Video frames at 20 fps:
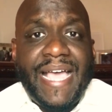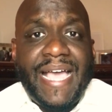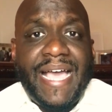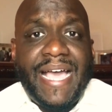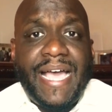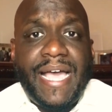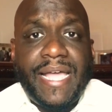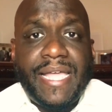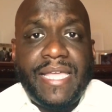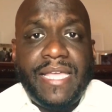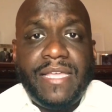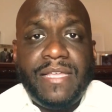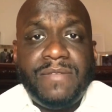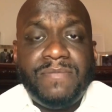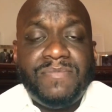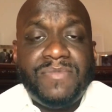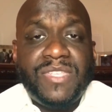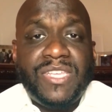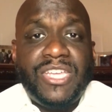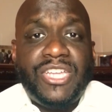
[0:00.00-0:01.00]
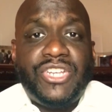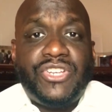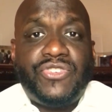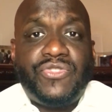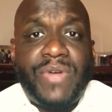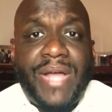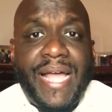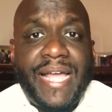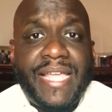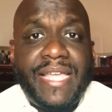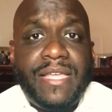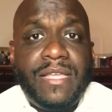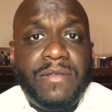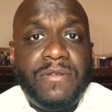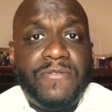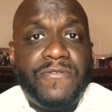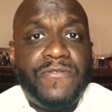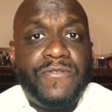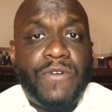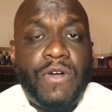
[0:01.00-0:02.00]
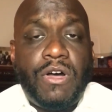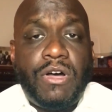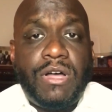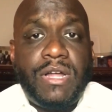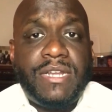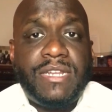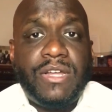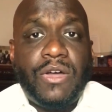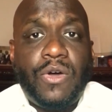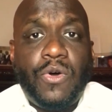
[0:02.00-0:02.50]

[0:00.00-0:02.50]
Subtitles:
hacking, tracking, fraud,